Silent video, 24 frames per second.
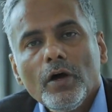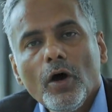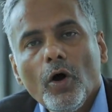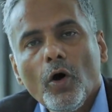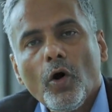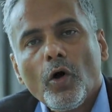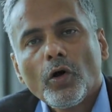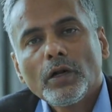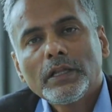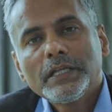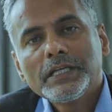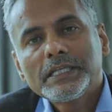
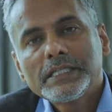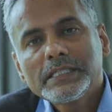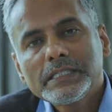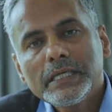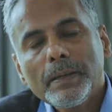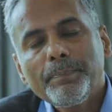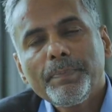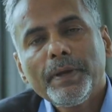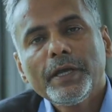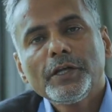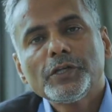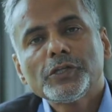or the
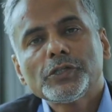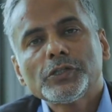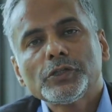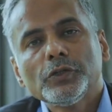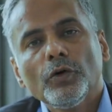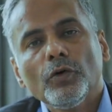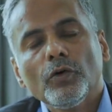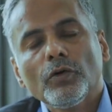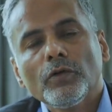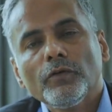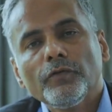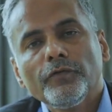stepping
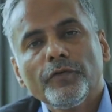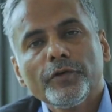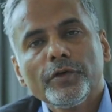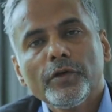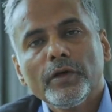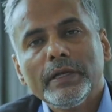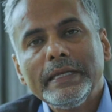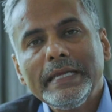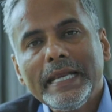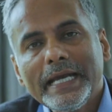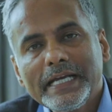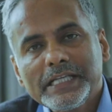stone for
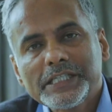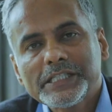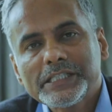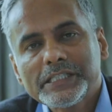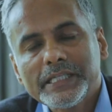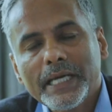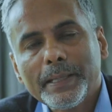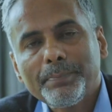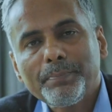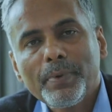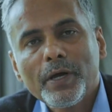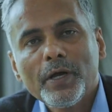your next
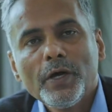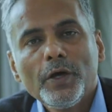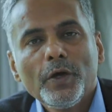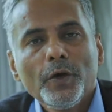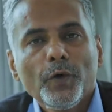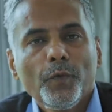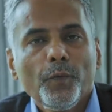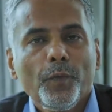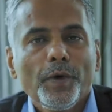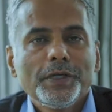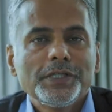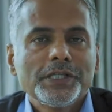step,
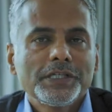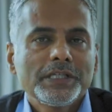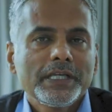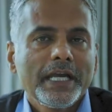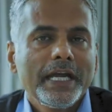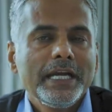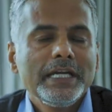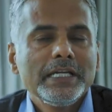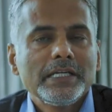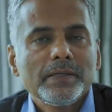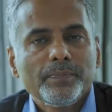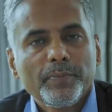which is
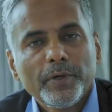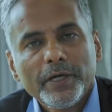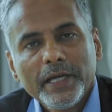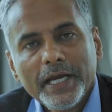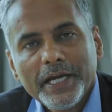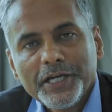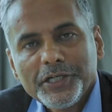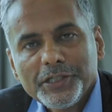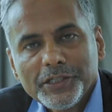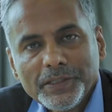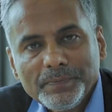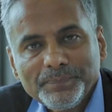
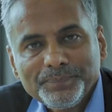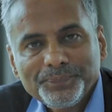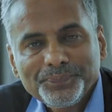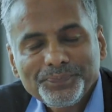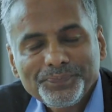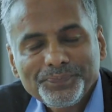interpretation.